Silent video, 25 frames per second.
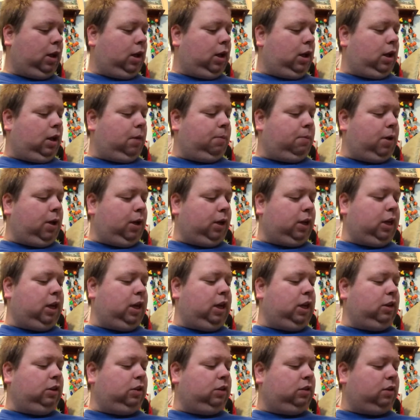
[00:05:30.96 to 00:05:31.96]

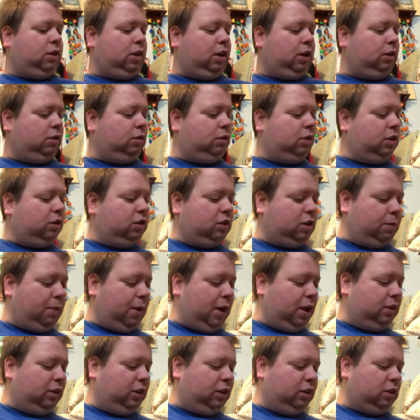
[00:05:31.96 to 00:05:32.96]
Monkeys, the
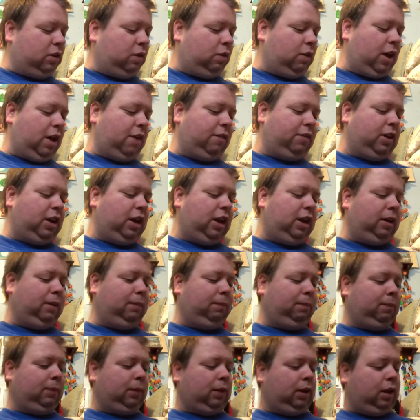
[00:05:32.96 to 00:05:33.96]
chimpanzees don't have a name.
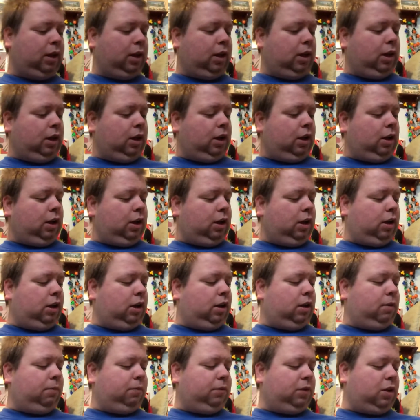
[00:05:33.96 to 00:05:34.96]

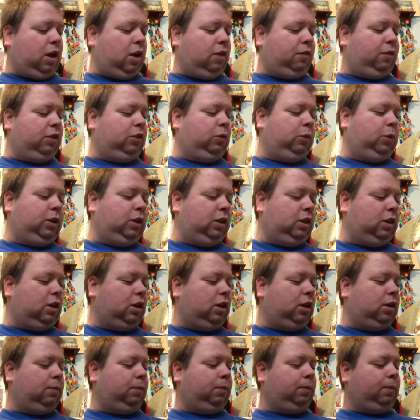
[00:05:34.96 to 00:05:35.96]
Dolphins, we did
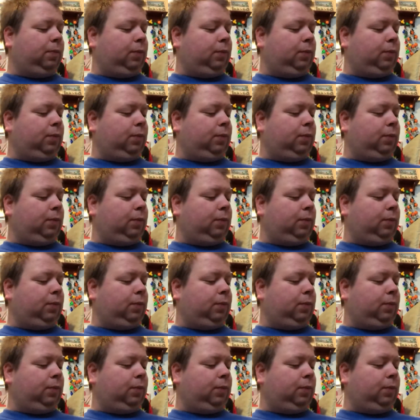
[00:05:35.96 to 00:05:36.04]
them.